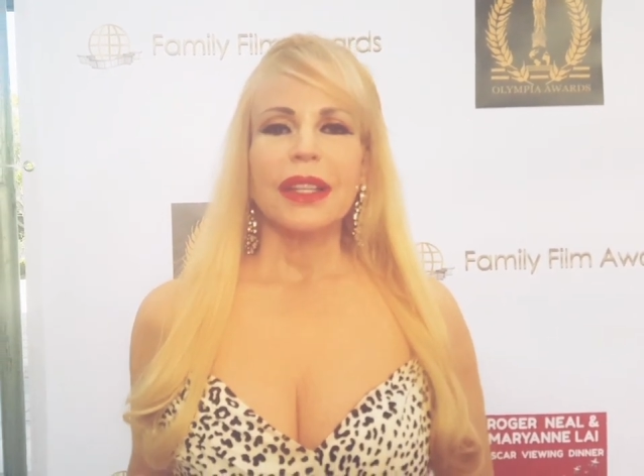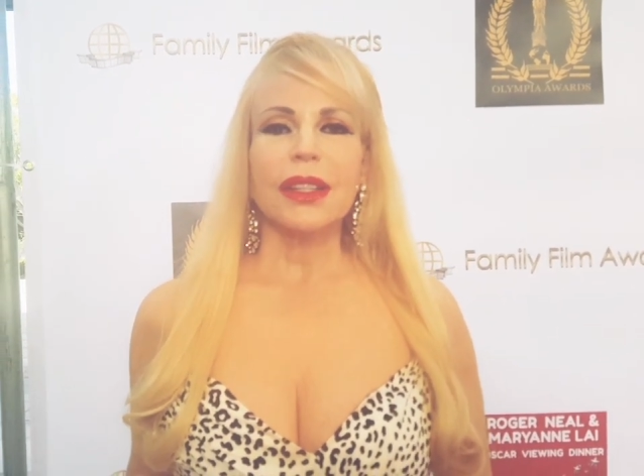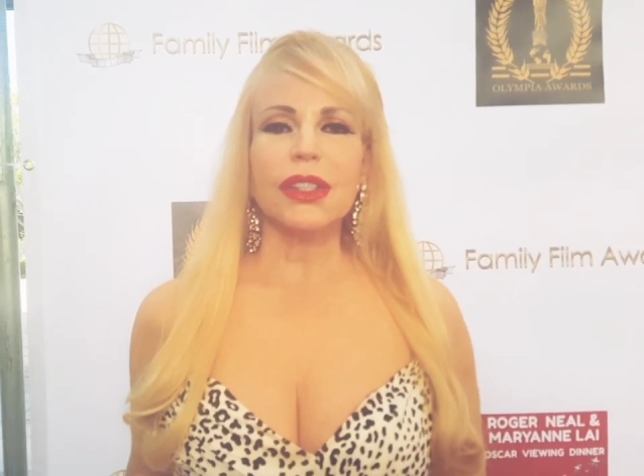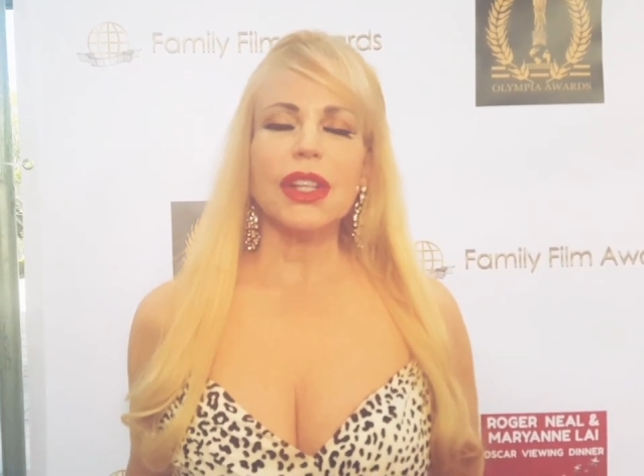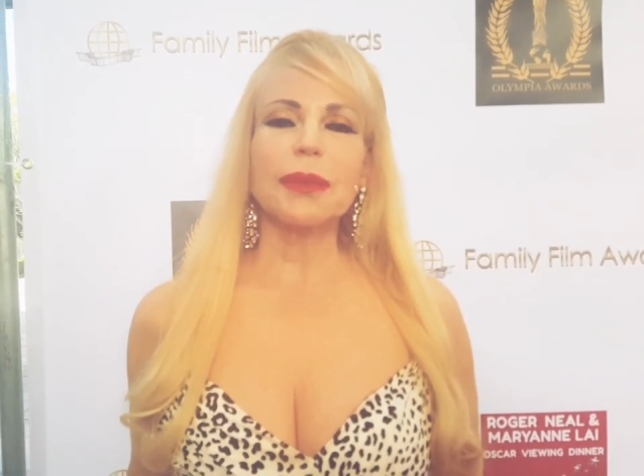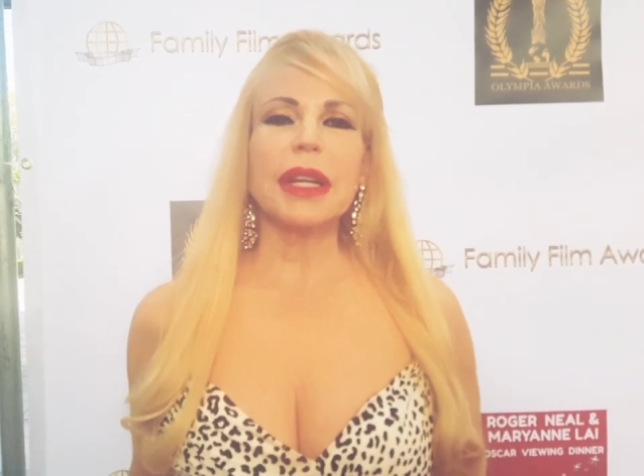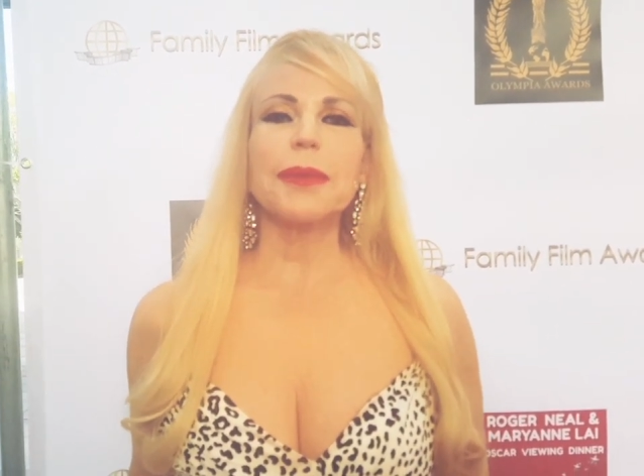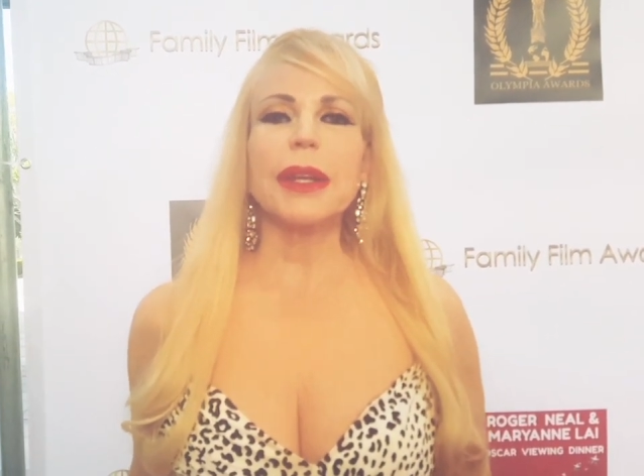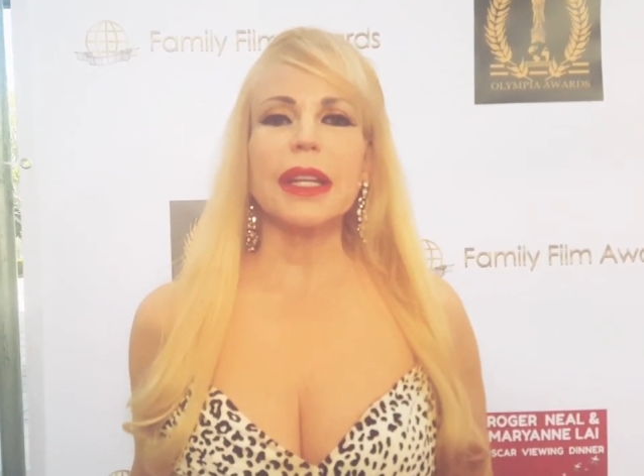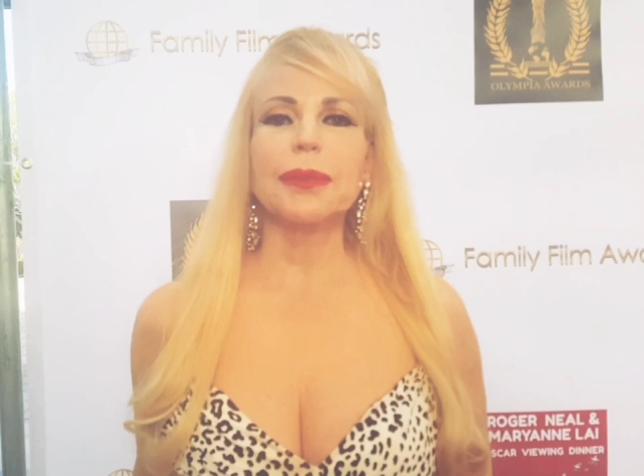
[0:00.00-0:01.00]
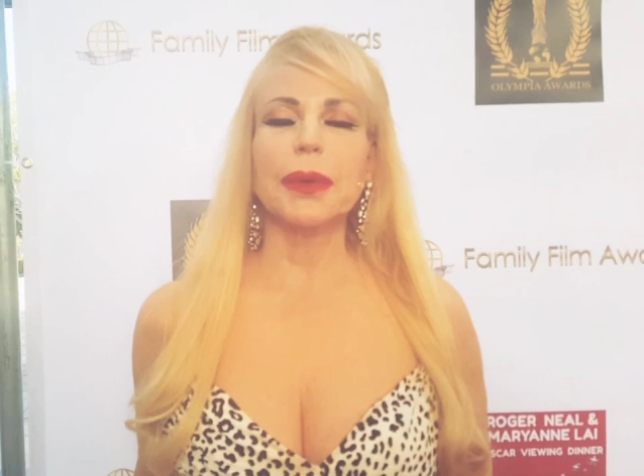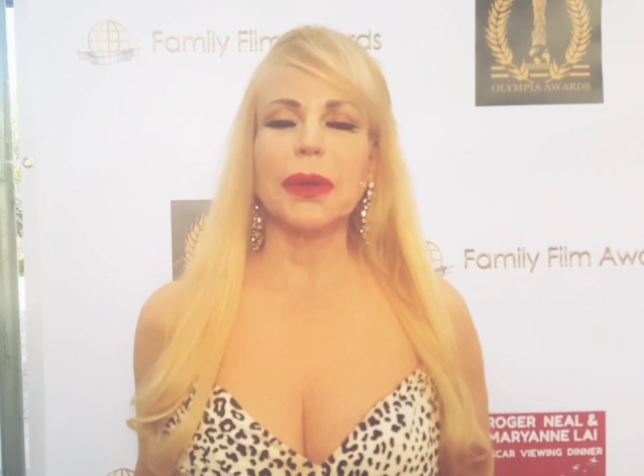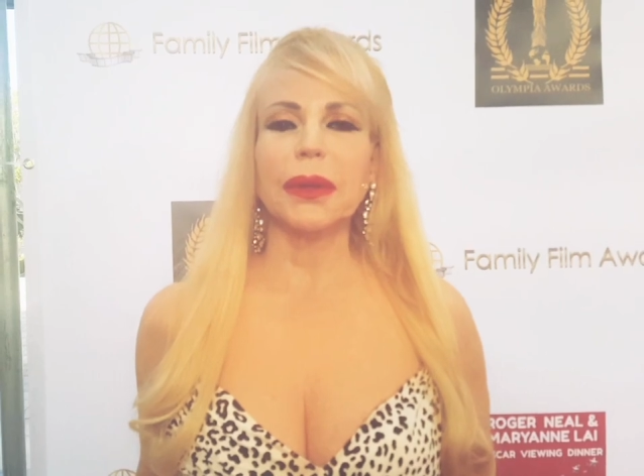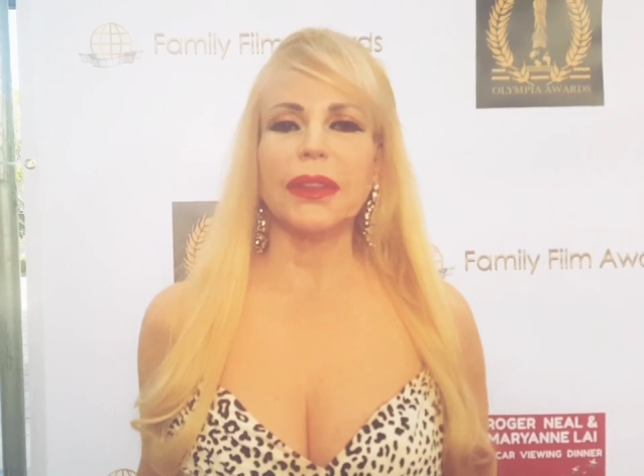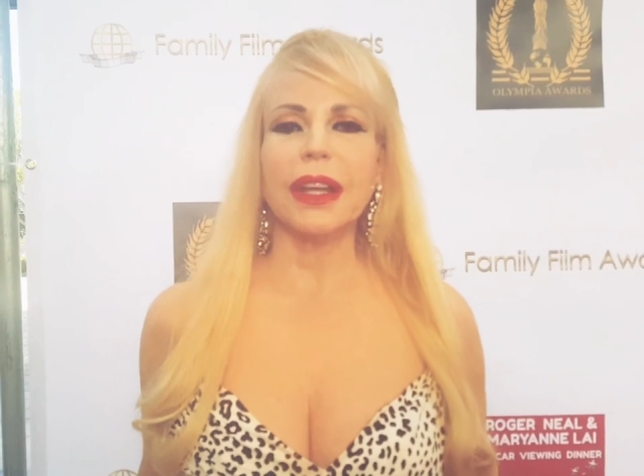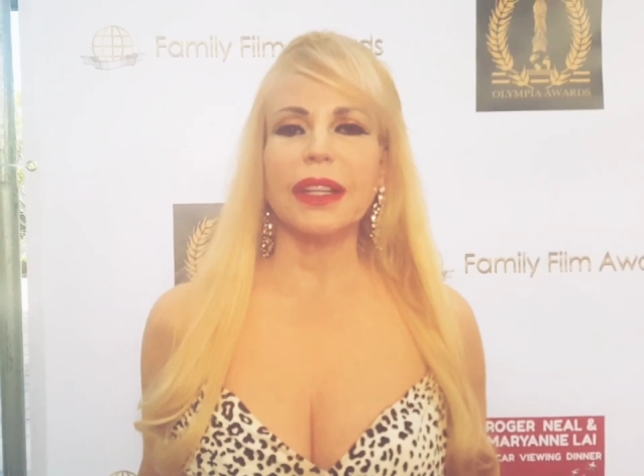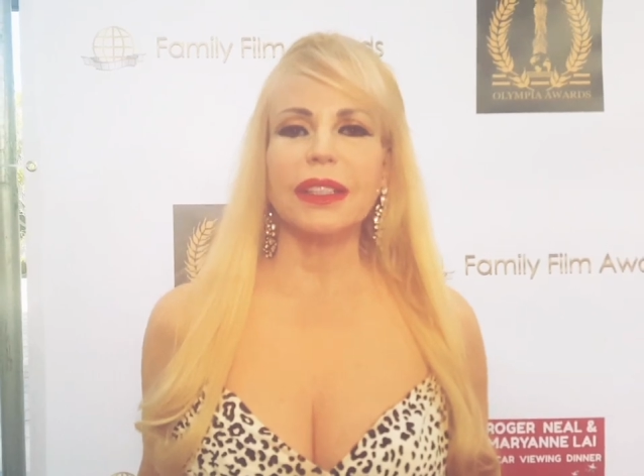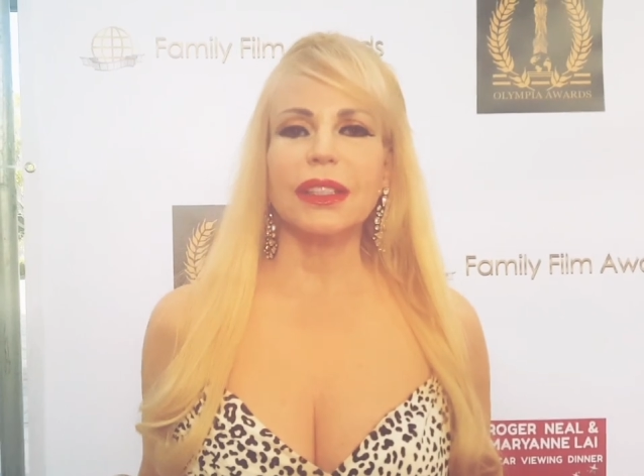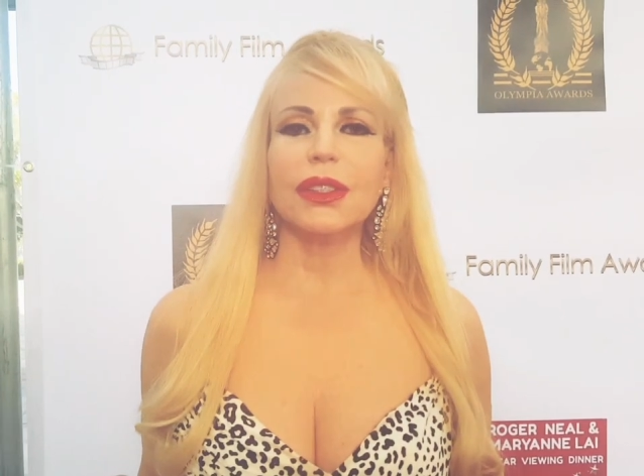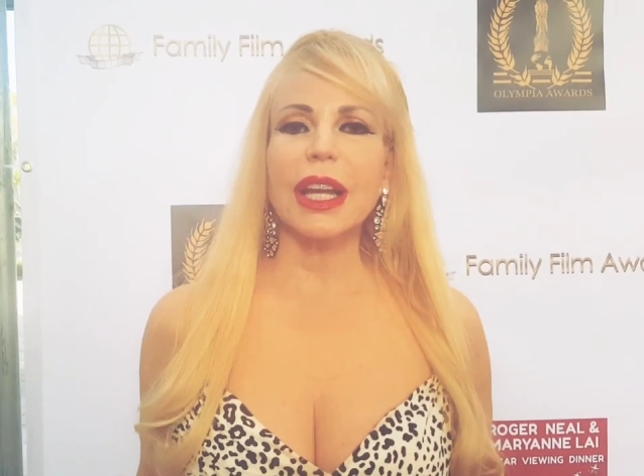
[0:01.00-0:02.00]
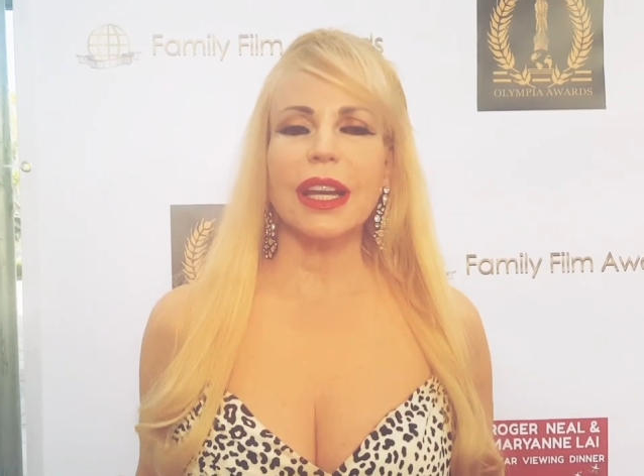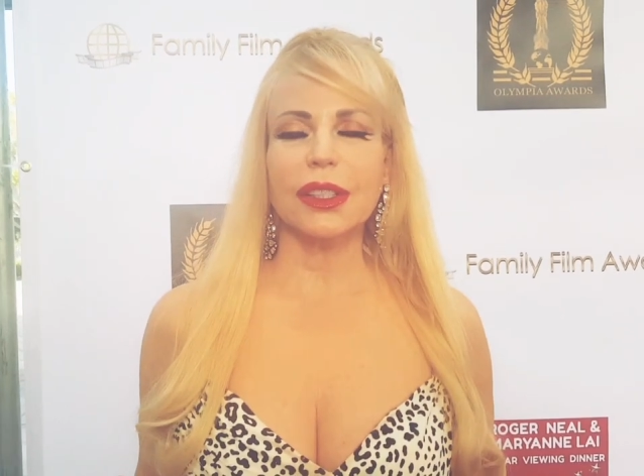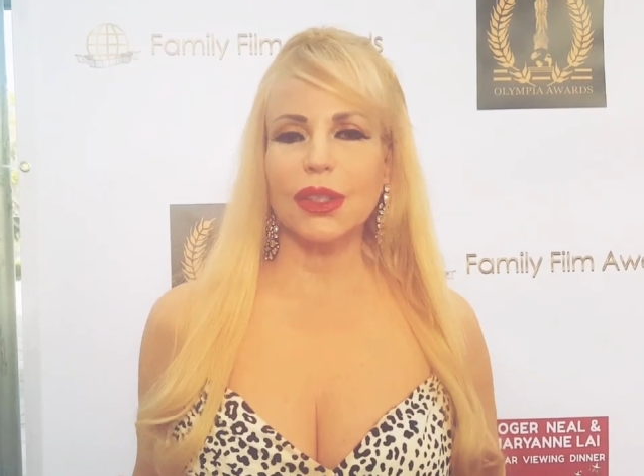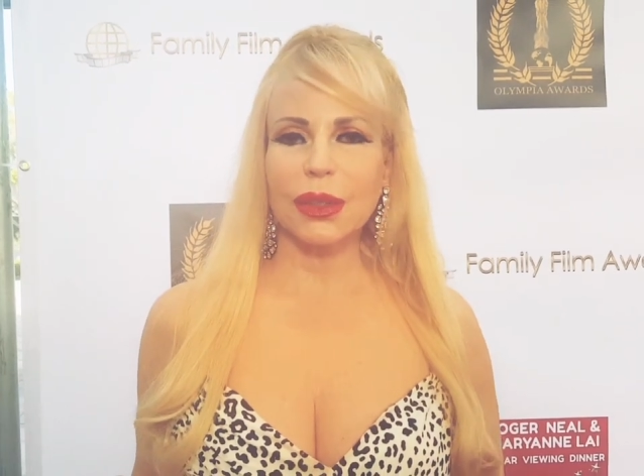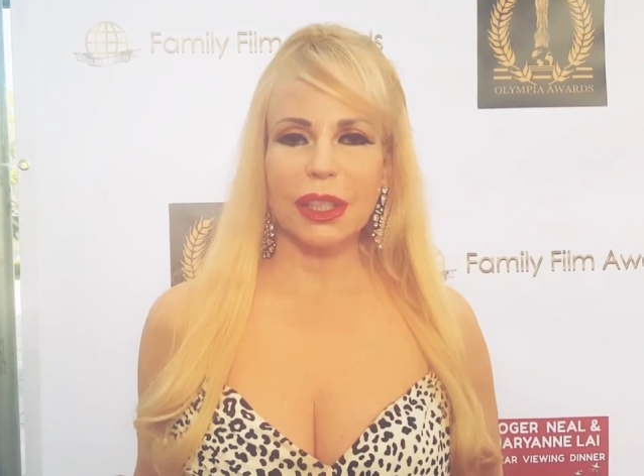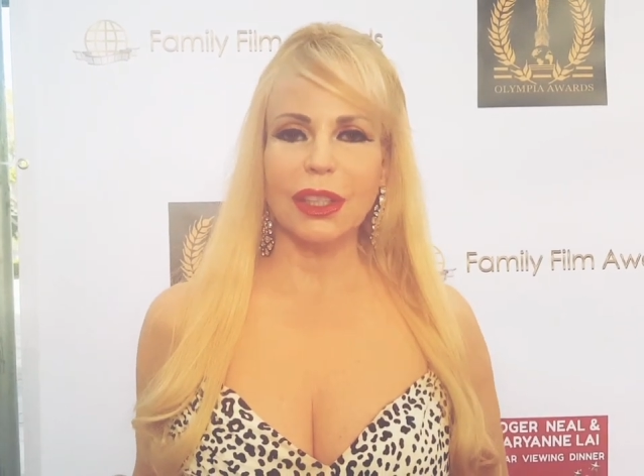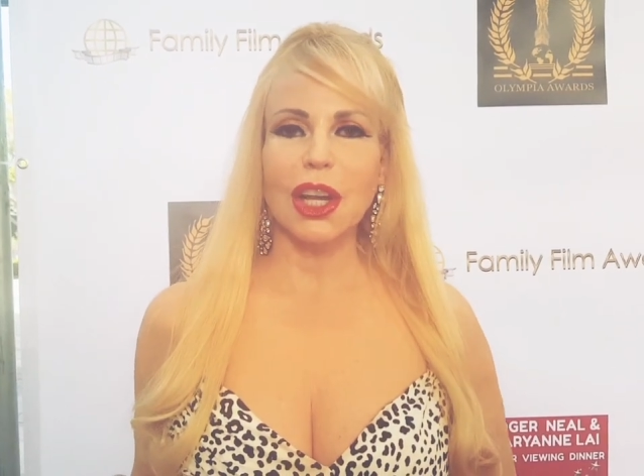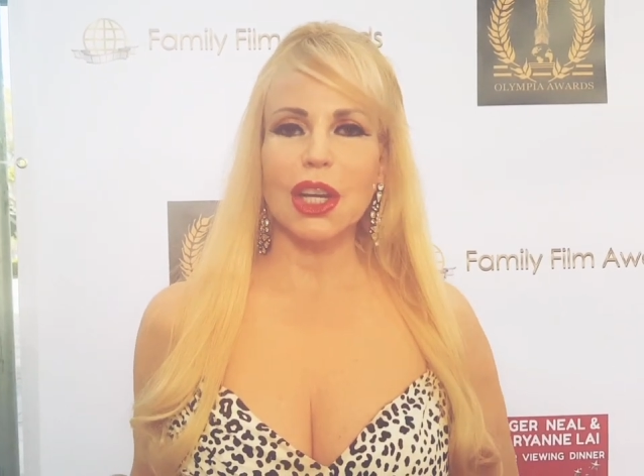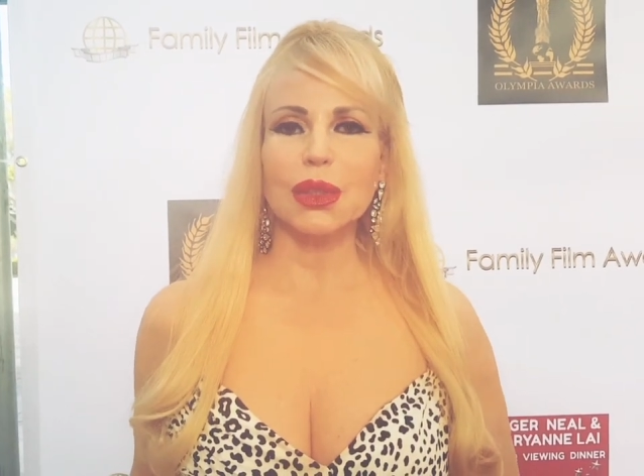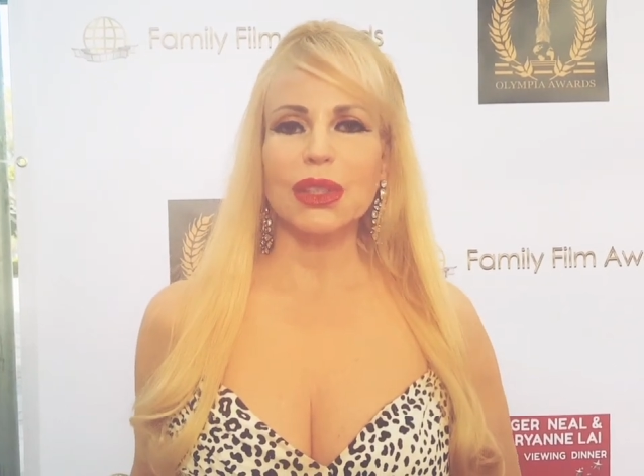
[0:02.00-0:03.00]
There's so many people that you can't do it alone.